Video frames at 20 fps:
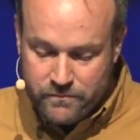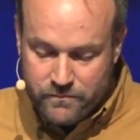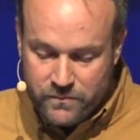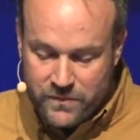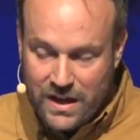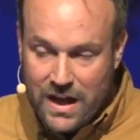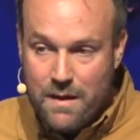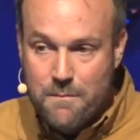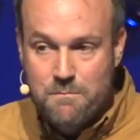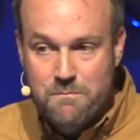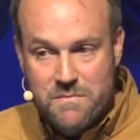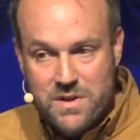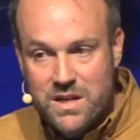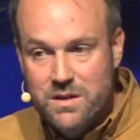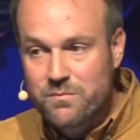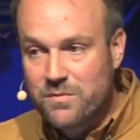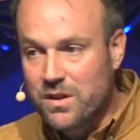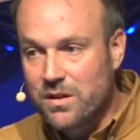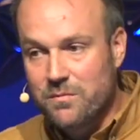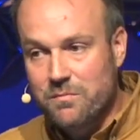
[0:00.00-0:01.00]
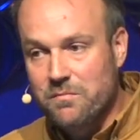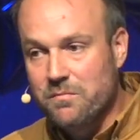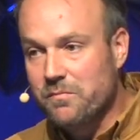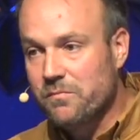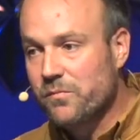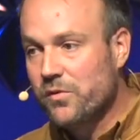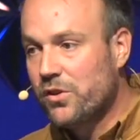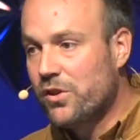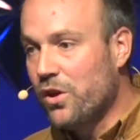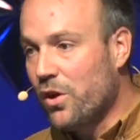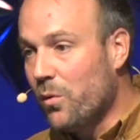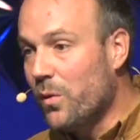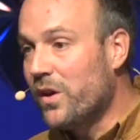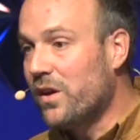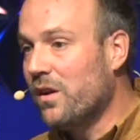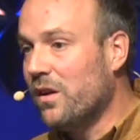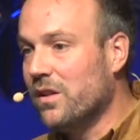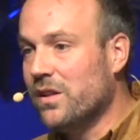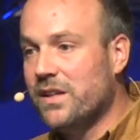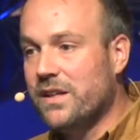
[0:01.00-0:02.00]
At minimum, going
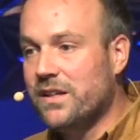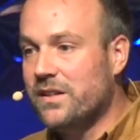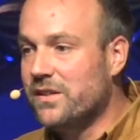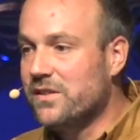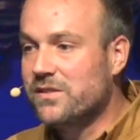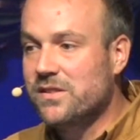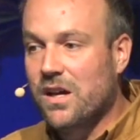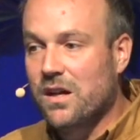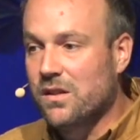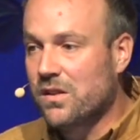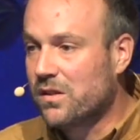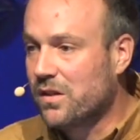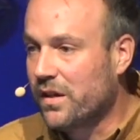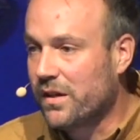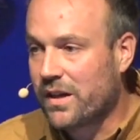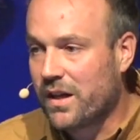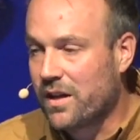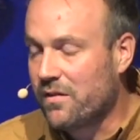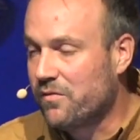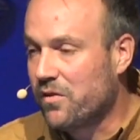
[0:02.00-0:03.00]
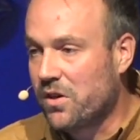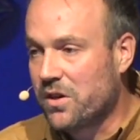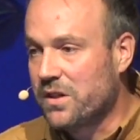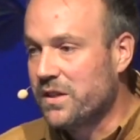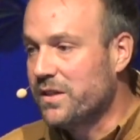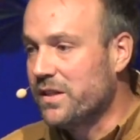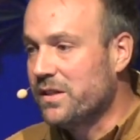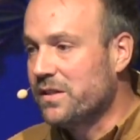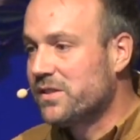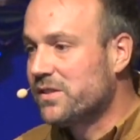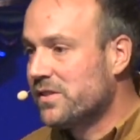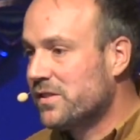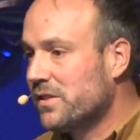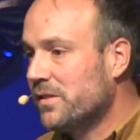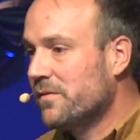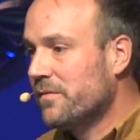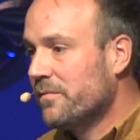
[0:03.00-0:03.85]
all in does not look like half-heartedness.